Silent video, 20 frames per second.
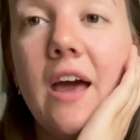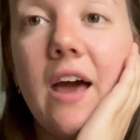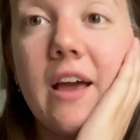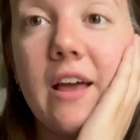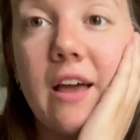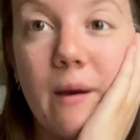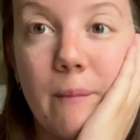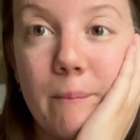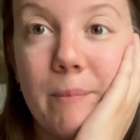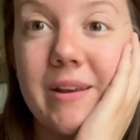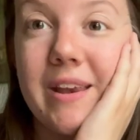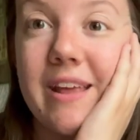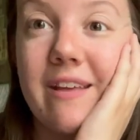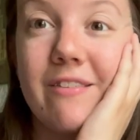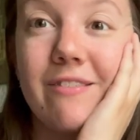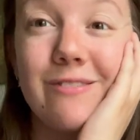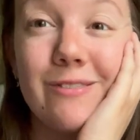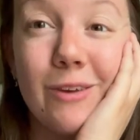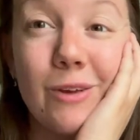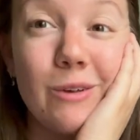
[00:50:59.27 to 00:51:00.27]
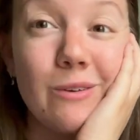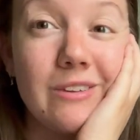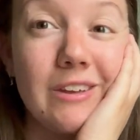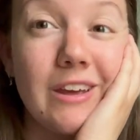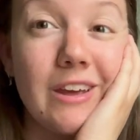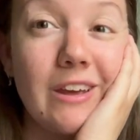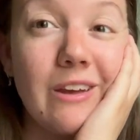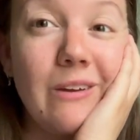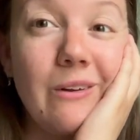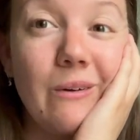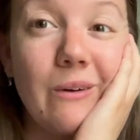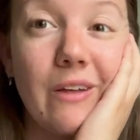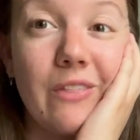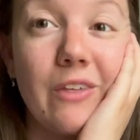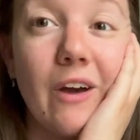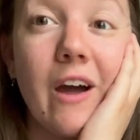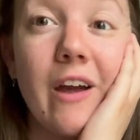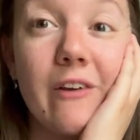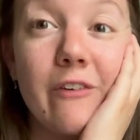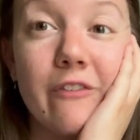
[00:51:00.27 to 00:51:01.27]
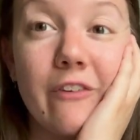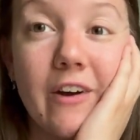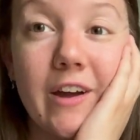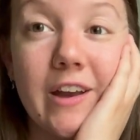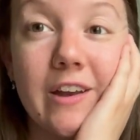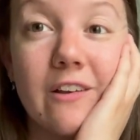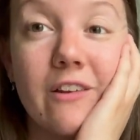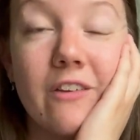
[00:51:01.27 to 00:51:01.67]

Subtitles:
companies do that I find